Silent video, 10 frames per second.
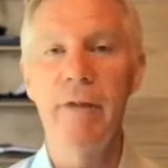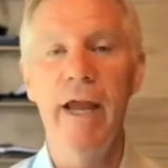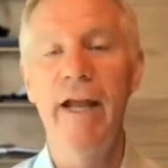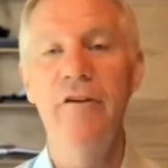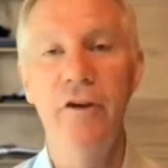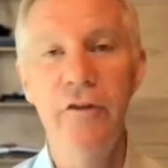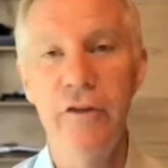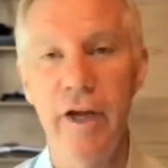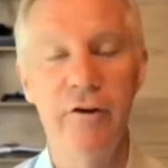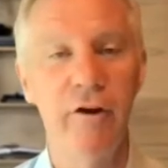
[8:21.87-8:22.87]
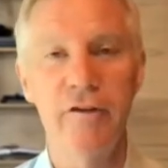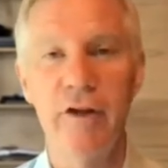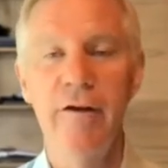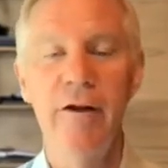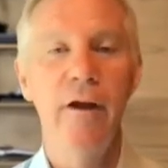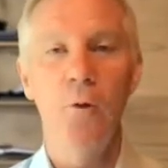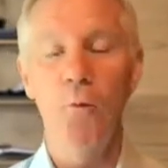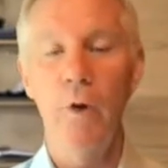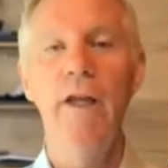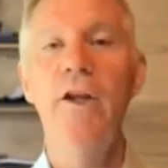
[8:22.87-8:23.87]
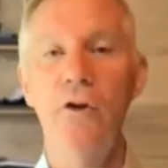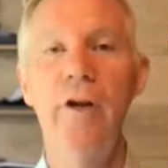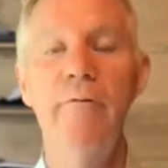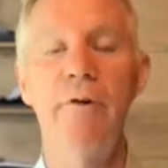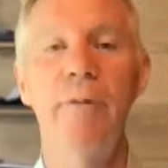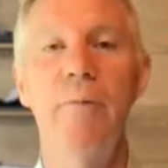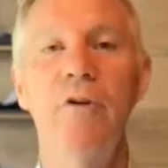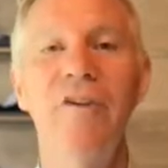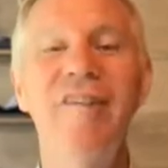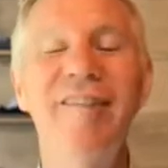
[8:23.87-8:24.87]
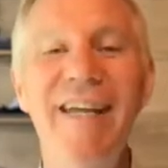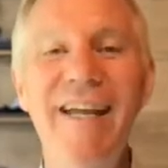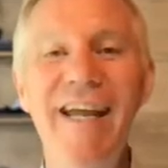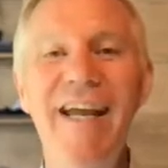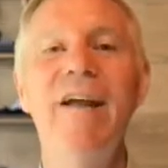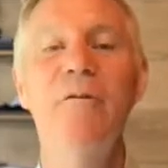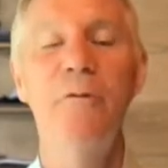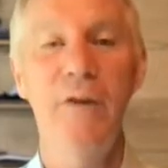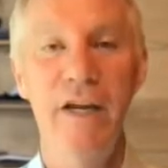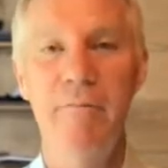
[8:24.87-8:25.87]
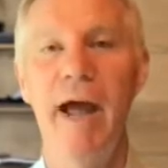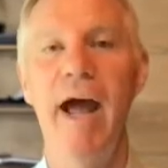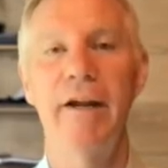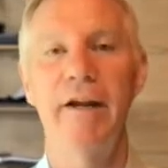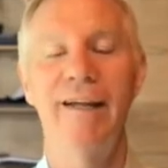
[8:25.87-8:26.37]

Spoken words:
And as you said, Kristen, really learning from people, seeking feedback,